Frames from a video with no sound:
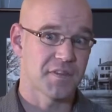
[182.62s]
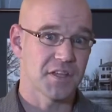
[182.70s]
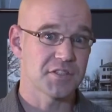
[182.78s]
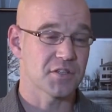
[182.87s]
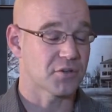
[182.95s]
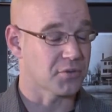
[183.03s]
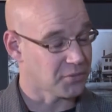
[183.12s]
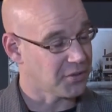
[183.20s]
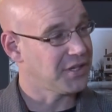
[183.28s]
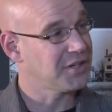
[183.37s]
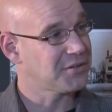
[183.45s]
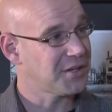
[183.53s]
That's a
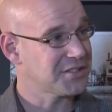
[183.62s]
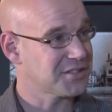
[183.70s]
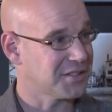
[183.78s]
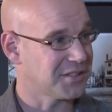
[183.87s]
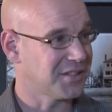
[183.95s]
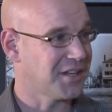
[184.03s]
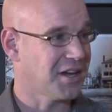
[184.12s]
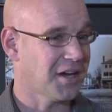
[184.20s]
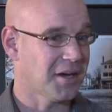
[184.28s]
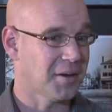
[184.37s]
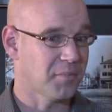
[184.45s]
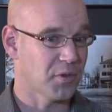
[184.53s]
great question.
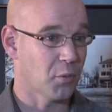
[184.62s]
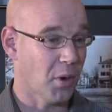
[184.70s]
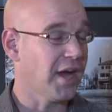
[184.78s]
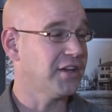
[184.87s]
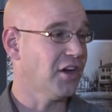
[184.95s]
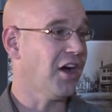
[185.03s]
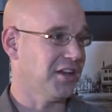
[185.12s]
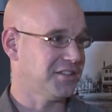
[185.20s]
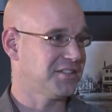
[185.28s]
Why not?